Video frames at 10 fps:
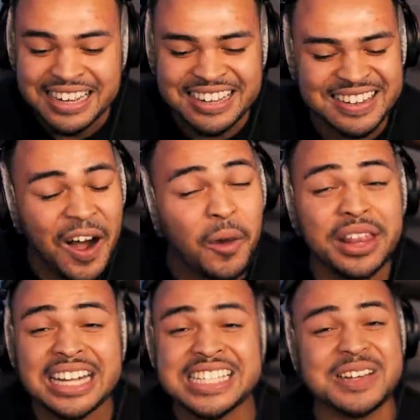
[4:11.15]
Yo,
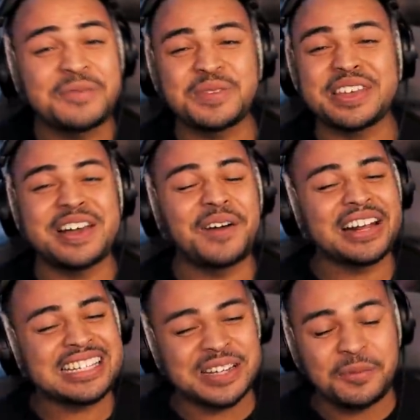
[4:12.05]
that's some yo,
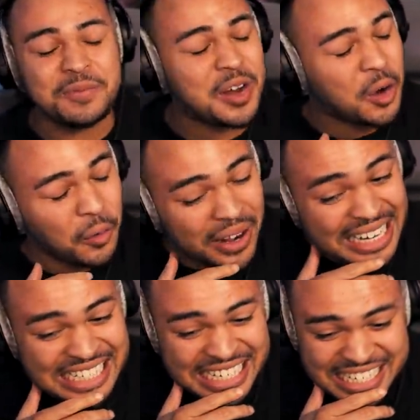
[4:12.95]
that's some
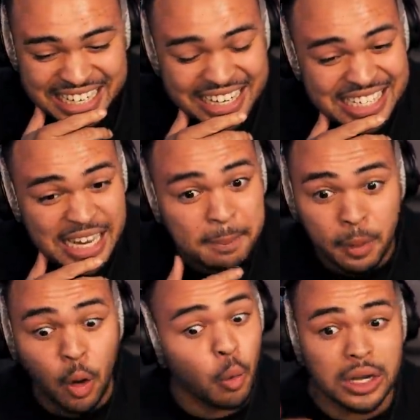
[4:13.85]
crazy shit. He said,
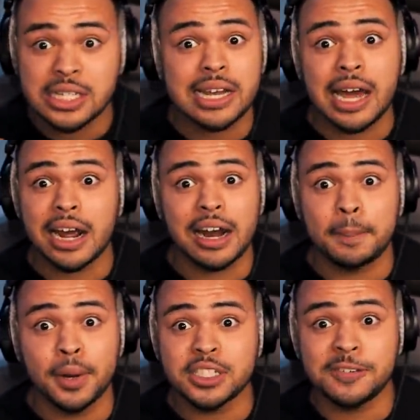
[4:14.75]
bro, once I got out
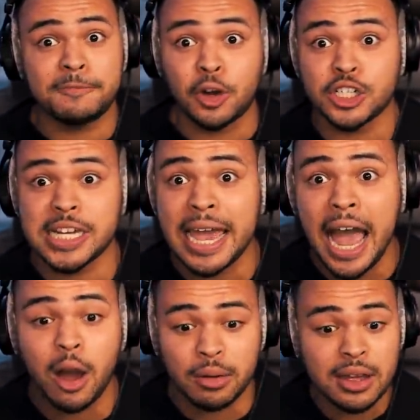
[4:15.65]
of prison, first day
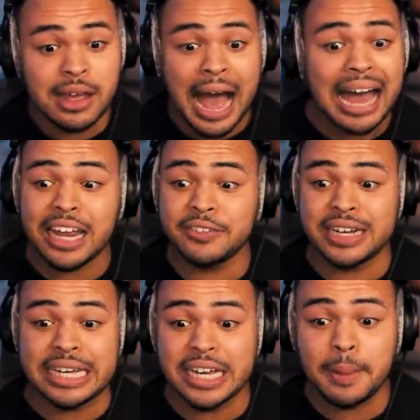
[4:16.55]
out, I didn't
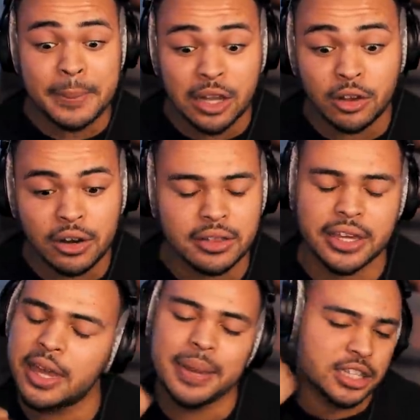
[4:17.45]
even eat a meal or
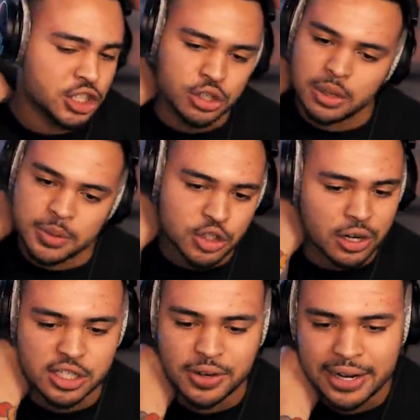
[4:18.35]
anything. He about to shoot up the
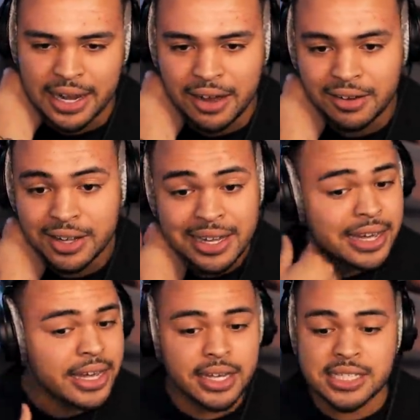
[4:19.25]
drugs right now.
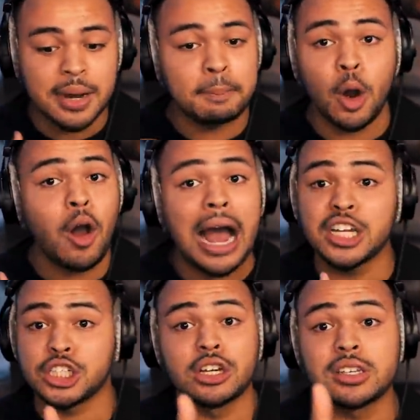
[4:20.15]
He said, bro, I
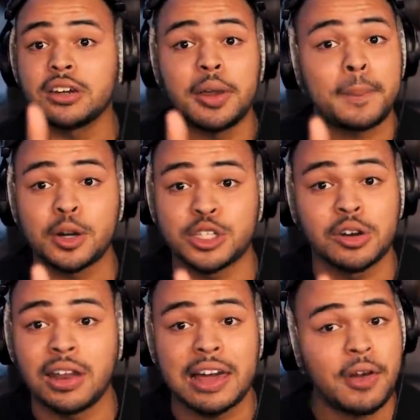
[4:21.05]
just looked into your
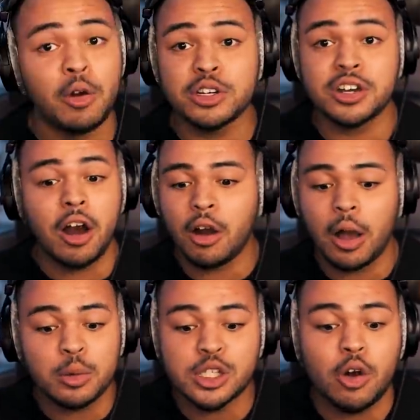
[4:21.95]
personal life. I was
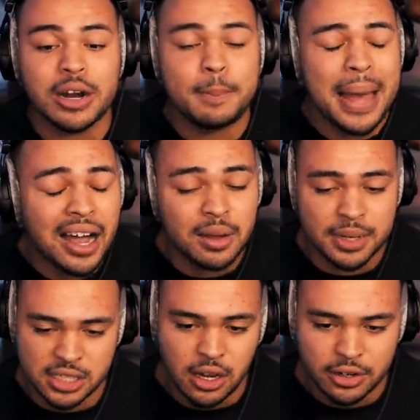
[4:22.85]
I was already back on
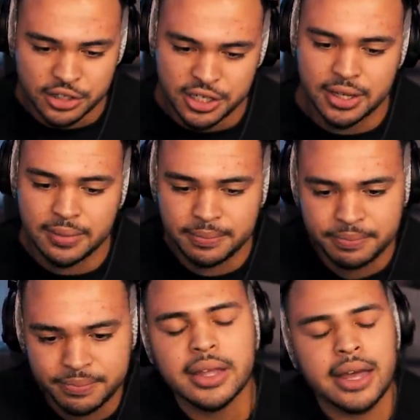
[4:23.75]
my stalker shit.
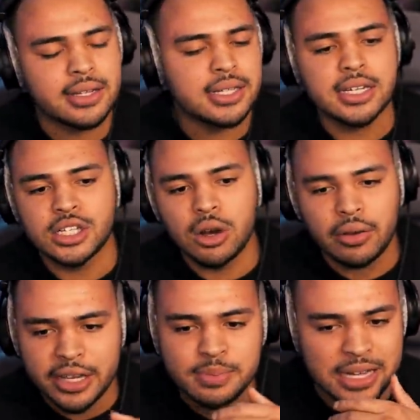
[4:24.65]
Yeah, see, so
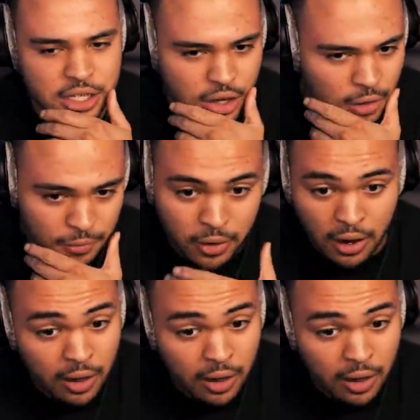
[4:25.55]
he's about to go for